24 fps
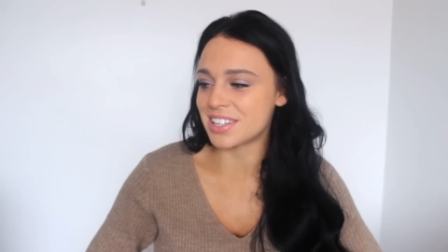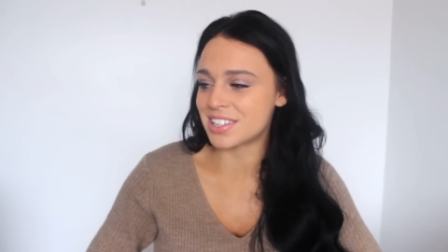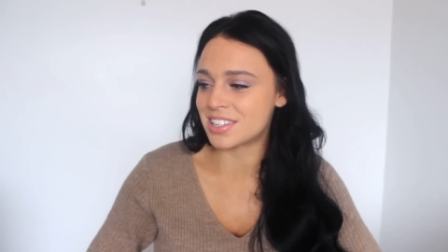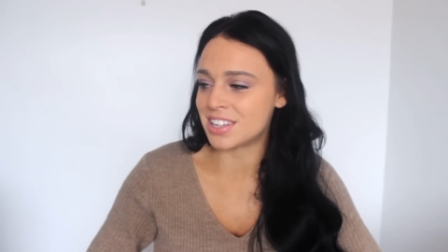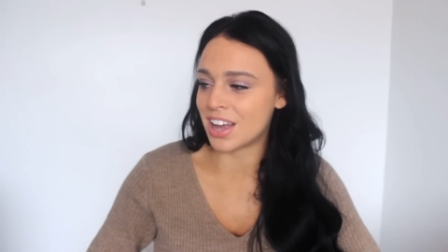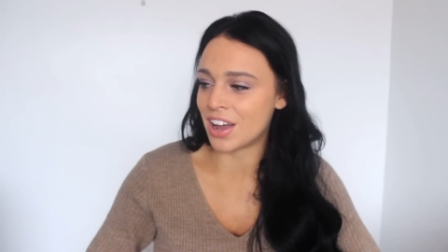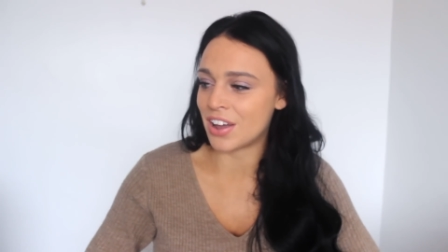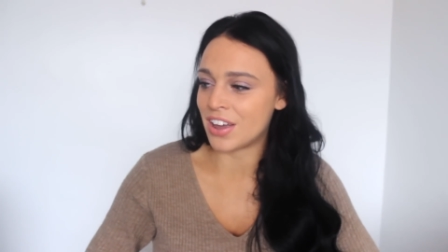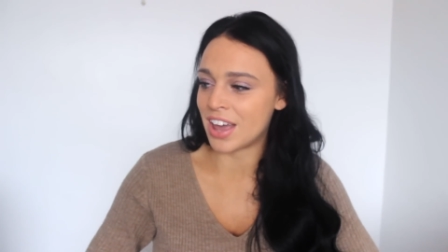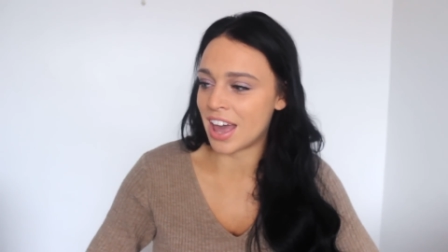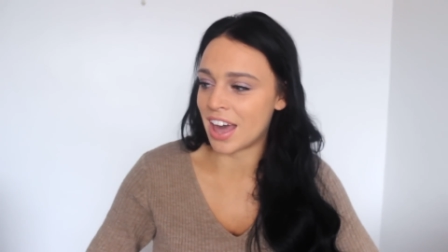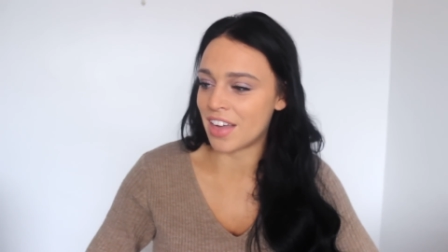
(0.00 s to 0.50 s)

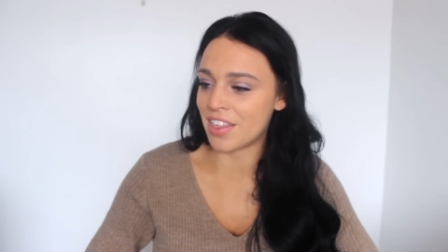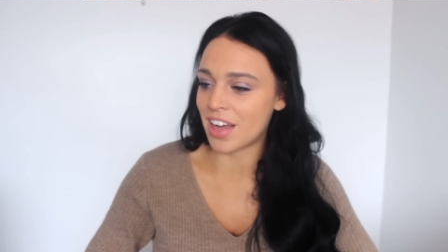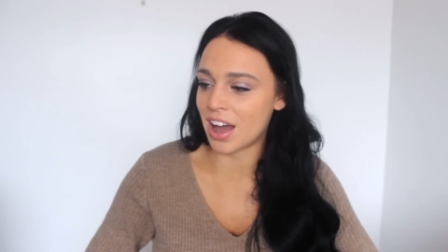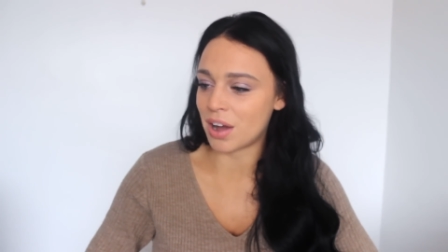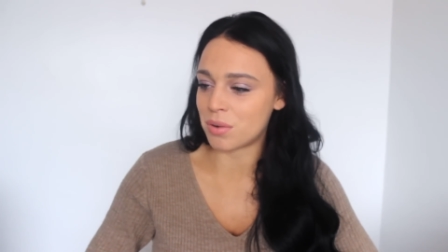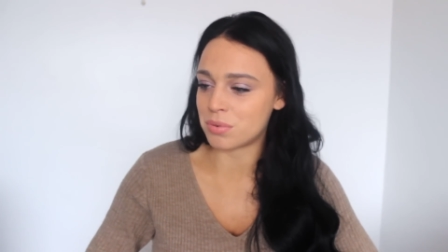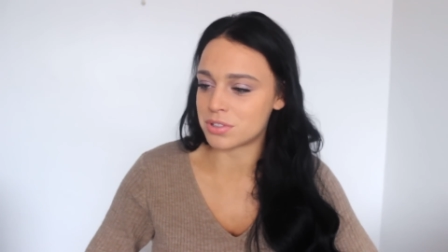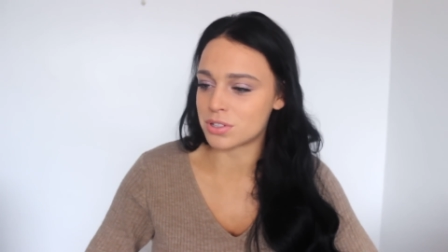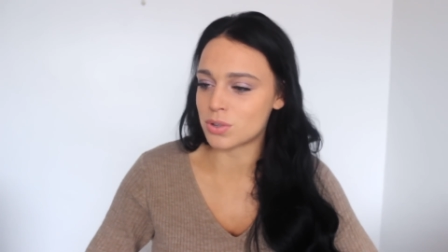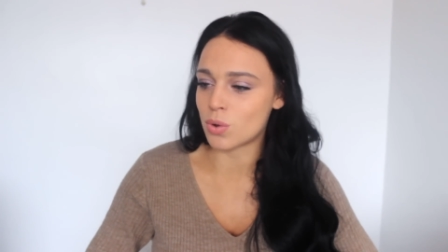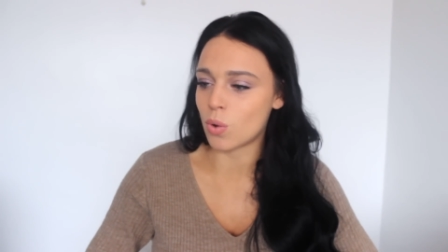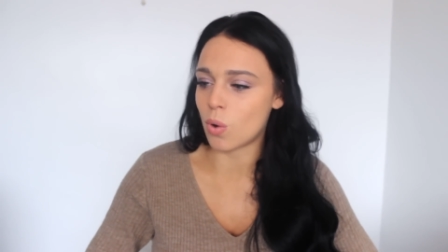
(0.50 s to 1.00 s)
So yeah,
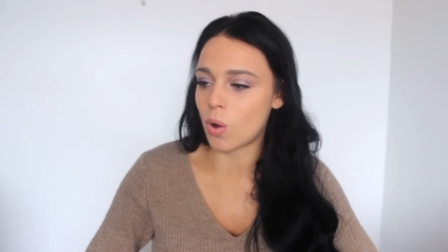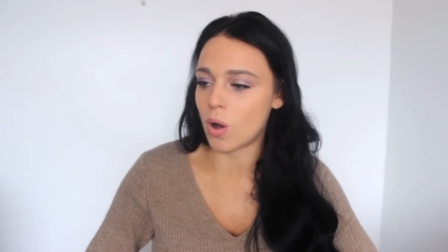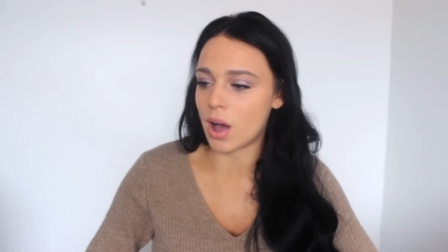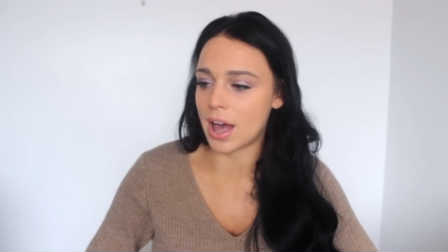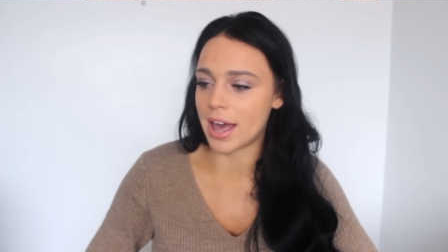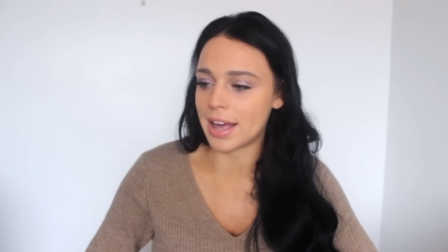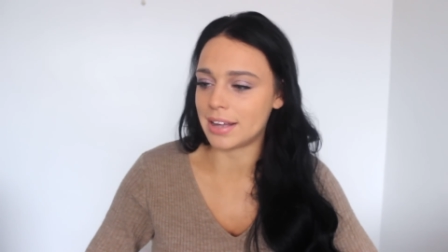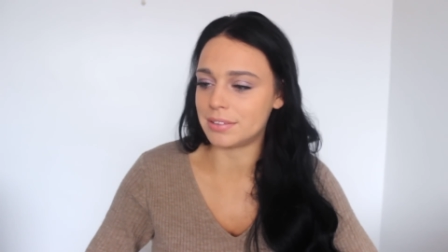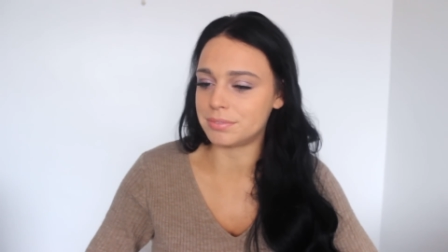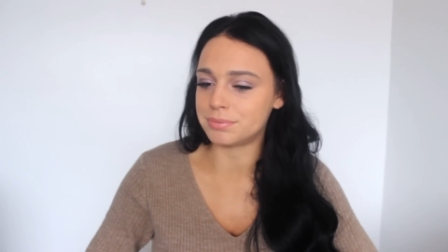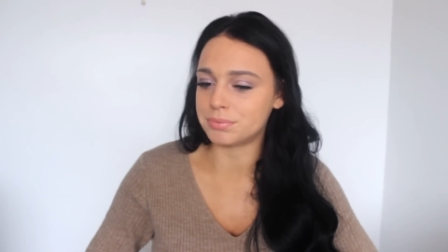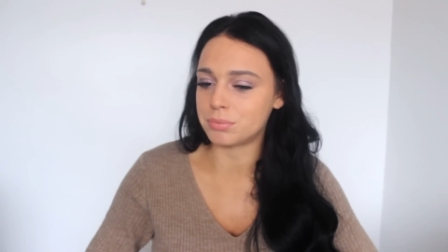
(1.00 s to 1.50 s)
that was
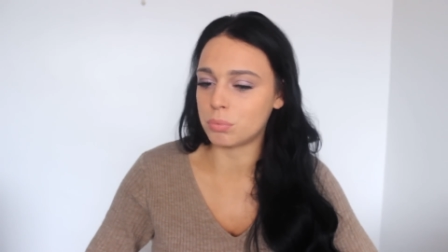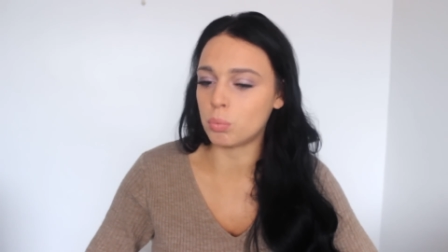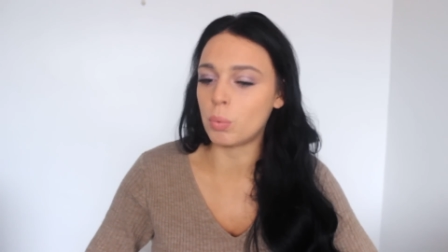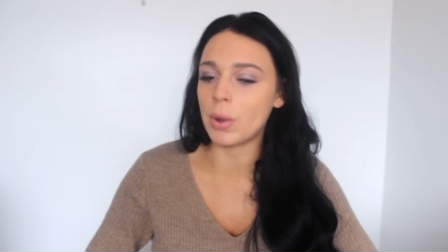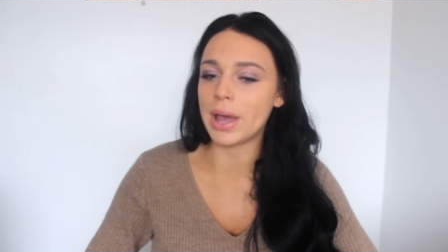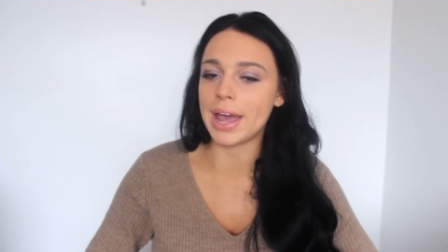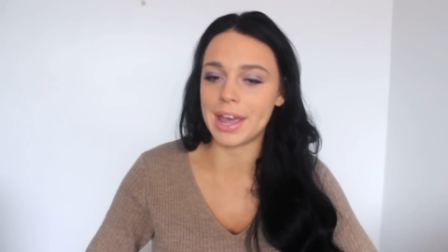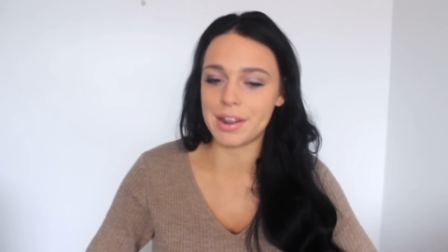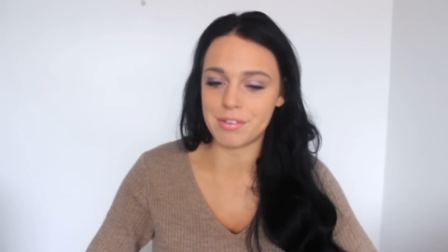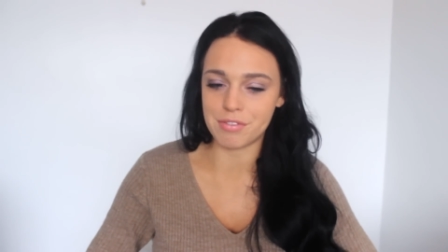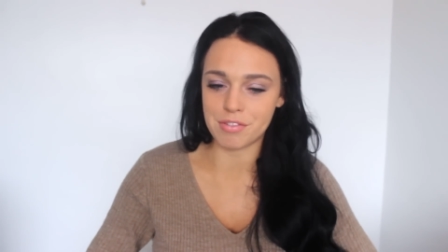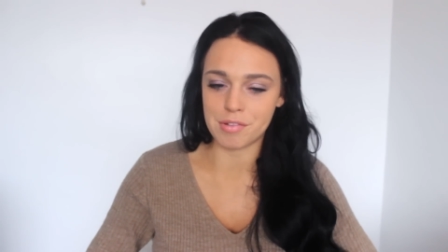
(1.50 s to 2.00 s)
quite
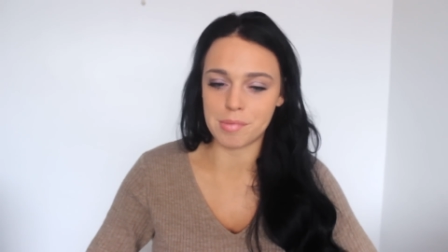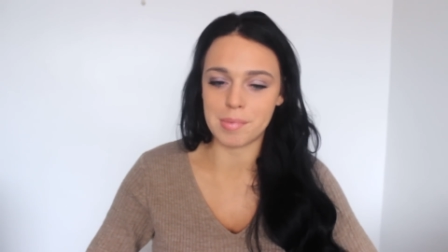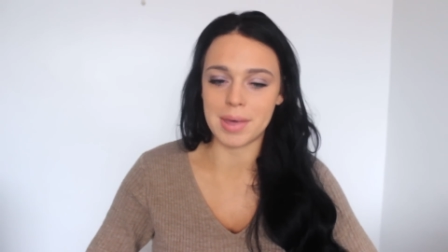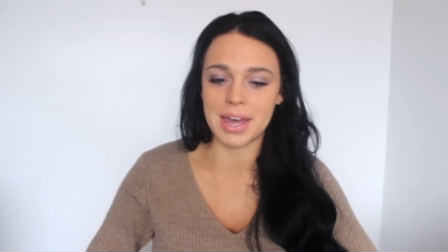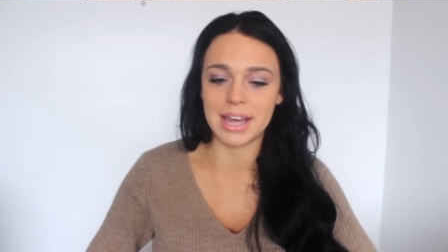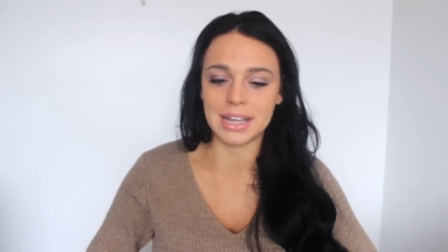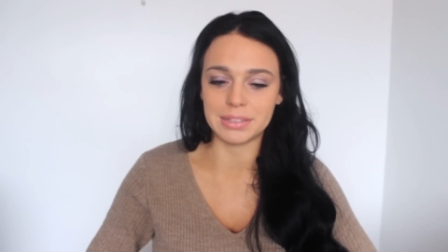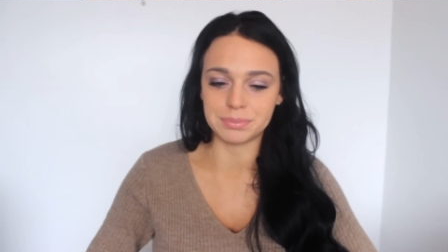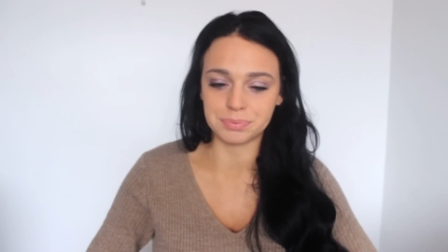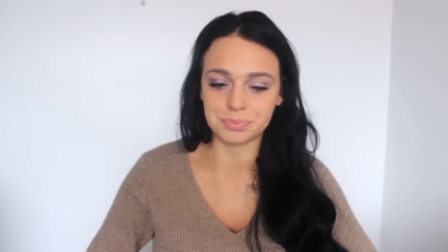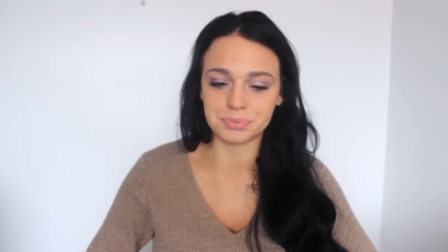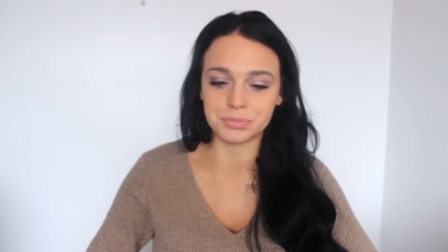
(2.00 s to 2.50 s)
weird for
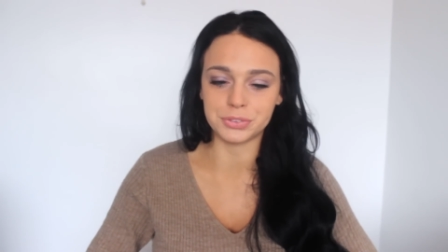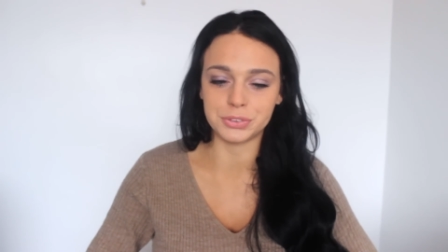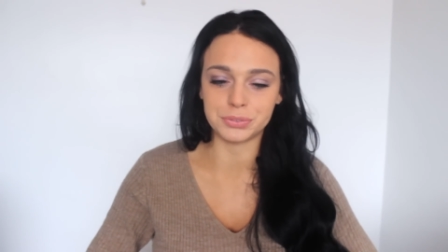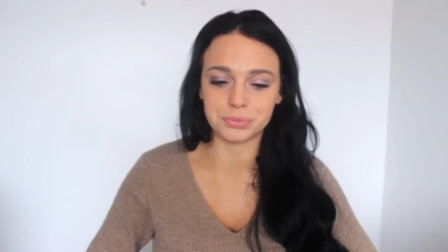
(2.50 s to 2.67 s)
me